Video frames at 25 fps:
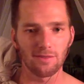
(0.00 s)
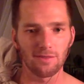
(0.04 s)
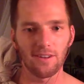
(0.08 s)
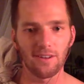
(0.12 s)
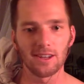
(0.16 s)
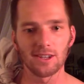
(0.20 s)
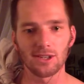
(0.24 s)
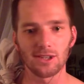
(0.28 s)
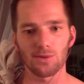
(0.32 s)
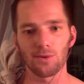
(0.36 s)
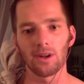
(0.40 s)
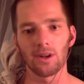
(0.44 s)

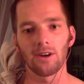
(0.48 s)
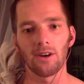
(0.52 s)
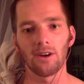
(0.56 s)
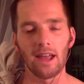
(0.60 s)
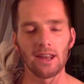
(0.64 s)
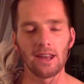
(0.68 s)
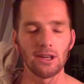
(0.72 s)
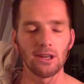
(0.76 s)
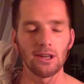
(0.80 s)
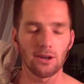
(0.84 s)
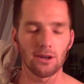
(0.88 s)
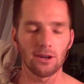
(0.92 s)
Fitness reader,
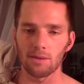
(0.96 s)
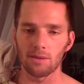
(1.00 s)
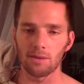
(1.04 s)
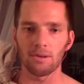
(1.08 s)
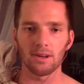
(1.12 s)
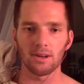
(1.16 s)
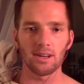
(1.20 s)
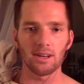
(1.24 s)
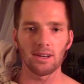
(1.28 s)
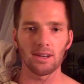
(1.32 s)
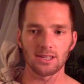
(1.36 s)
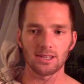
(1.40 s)
and he couldn't have
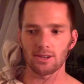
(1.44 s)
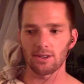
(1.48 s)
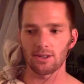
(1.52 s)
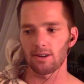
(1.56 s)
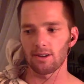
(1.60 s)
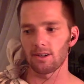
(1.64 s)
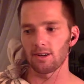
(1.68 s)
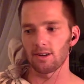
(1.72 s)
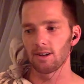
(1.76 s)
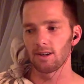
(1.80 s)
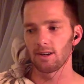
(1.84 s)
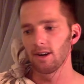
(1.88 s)
been
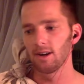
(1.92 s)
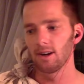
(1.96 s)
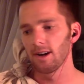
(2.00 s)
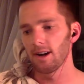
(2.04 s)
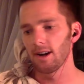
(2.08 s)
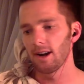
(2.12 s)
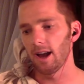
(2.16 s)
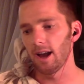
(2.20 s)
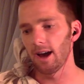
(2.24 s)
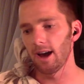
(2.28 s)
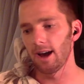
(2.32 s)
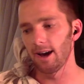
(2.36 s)
nicer.
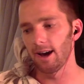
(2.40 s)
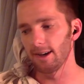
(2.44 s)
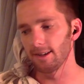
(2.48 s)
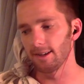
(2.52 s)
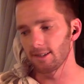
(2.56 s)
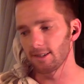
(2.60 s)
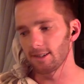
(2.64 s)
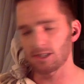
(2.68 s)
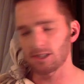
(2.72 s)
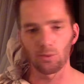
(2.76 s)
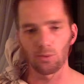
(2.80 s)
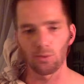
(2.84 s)

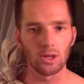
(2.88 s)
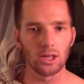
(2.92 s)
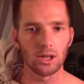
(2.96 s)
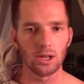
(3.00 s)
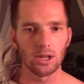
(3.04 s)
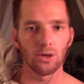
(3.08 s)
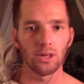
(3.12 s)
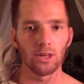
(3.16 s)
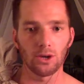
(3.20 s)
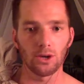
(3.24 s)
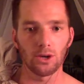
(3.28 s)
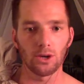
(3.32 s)
Just a really,
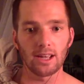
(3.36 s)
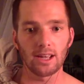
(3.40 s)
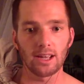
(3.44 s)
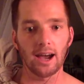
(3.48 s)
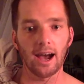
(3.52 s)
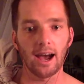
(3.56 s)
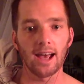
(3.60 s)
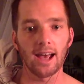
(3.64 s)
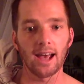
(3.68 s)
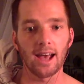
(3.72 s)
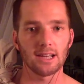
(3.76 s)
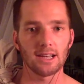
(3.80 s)
really great
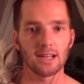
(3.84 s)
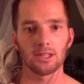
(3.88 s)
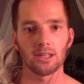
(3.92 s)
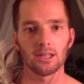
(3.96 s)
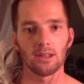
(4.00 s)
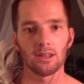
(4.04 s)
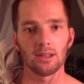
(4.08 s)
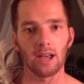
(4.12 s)
guy. He's actually the